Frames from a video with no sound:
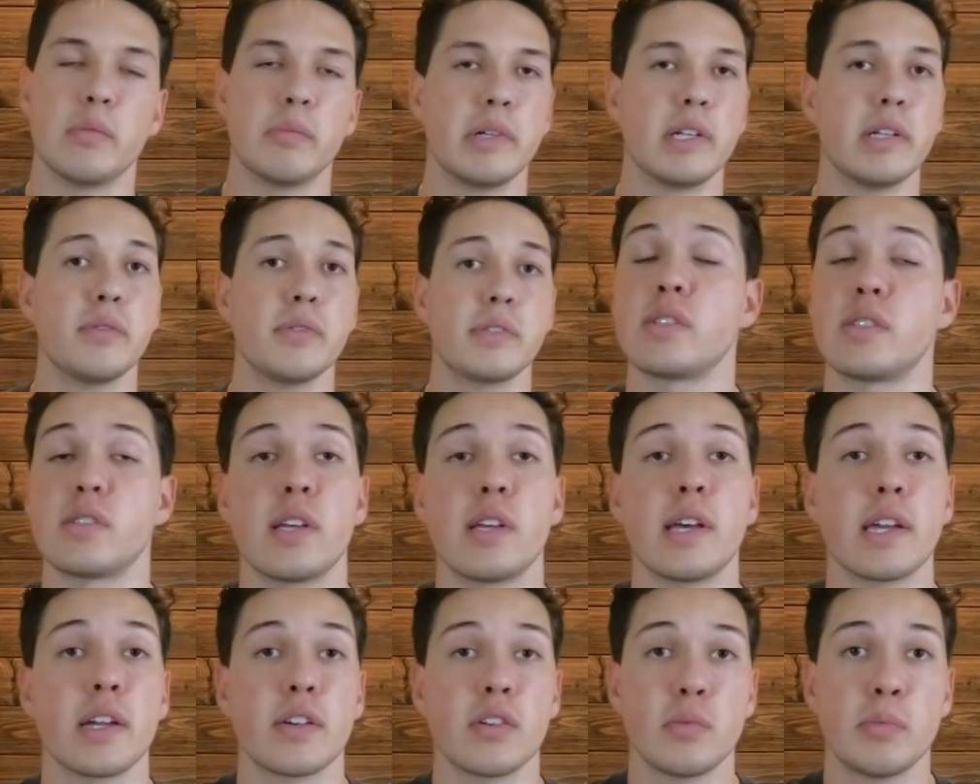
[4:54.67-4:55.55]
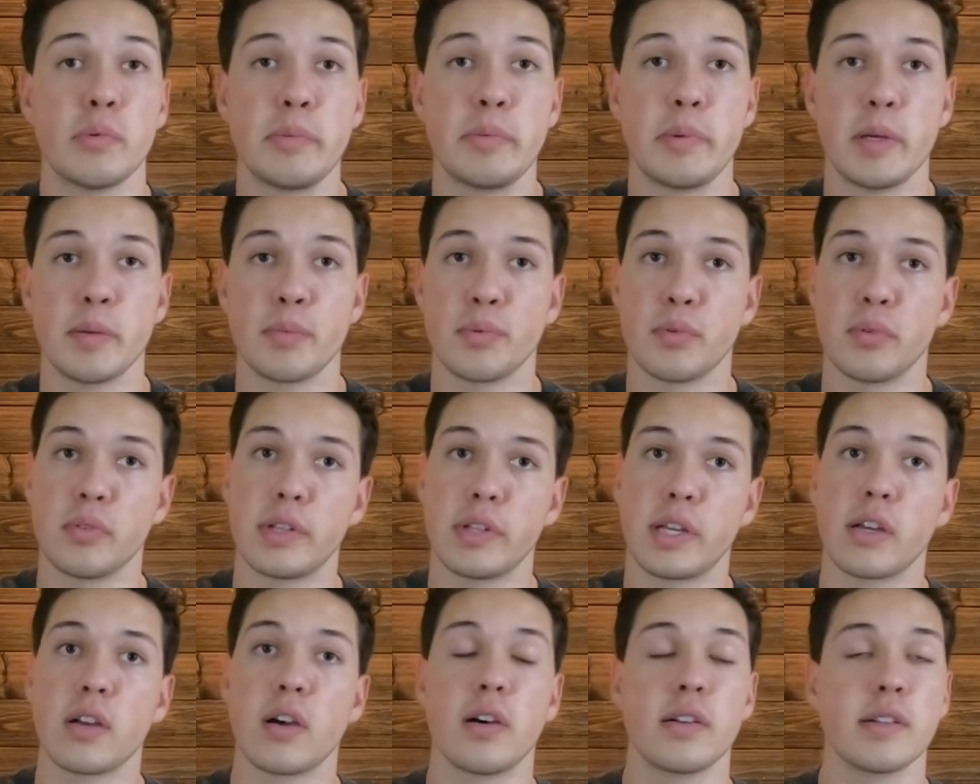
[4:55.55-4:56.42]
but it was a select group of people, and
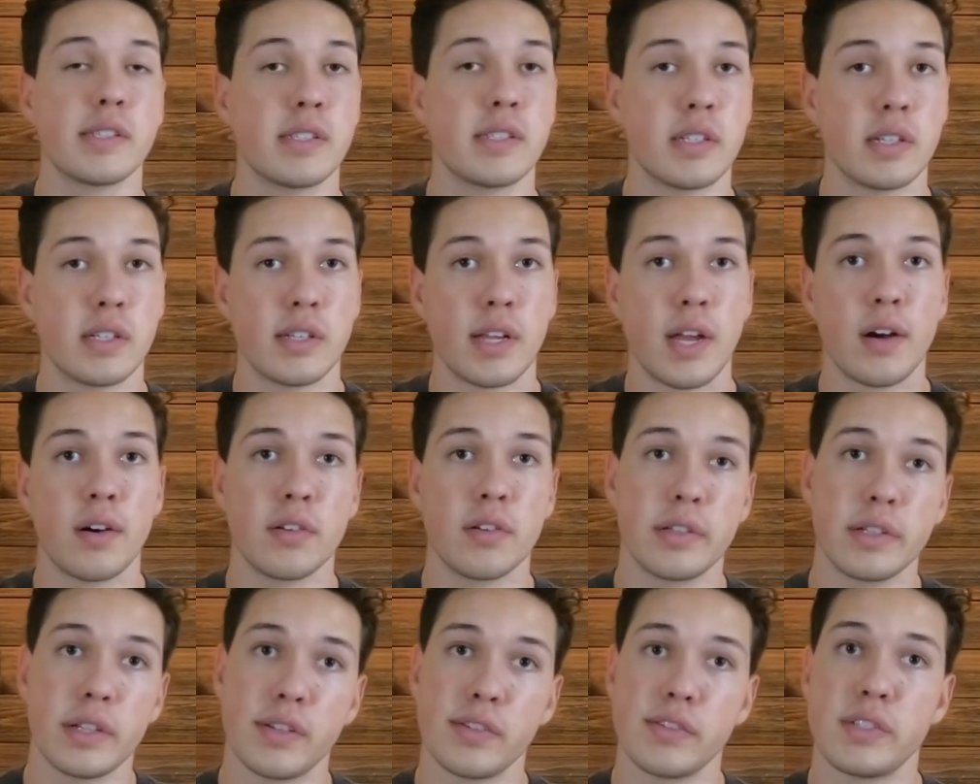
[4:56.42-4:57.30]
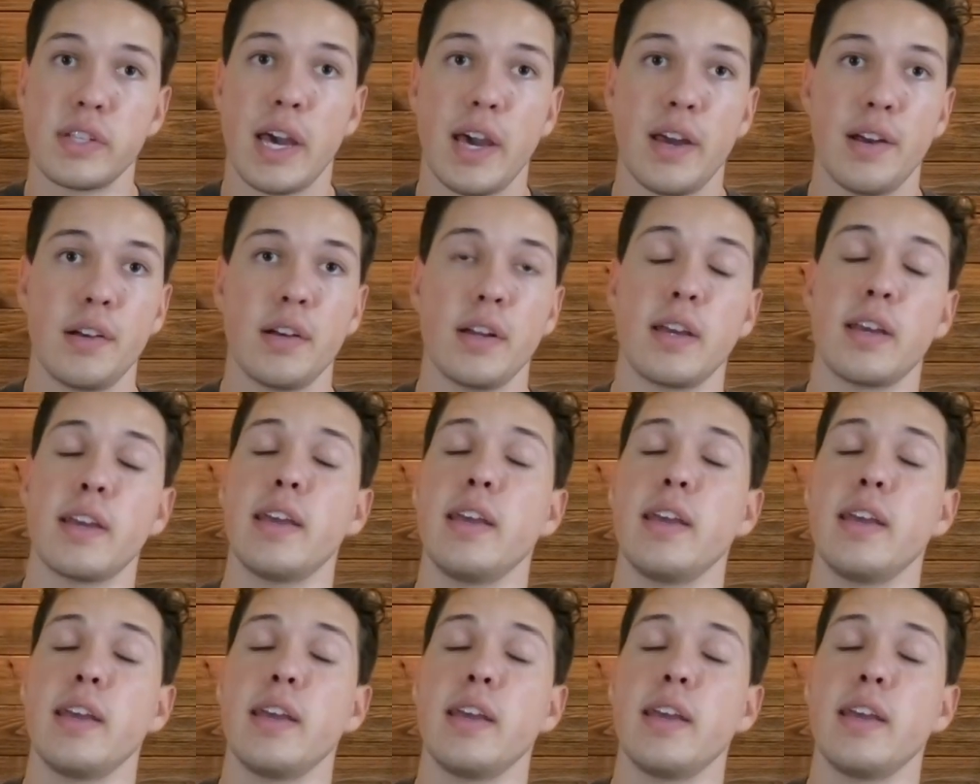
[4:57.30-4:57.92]
they called us in a day early on Saturday.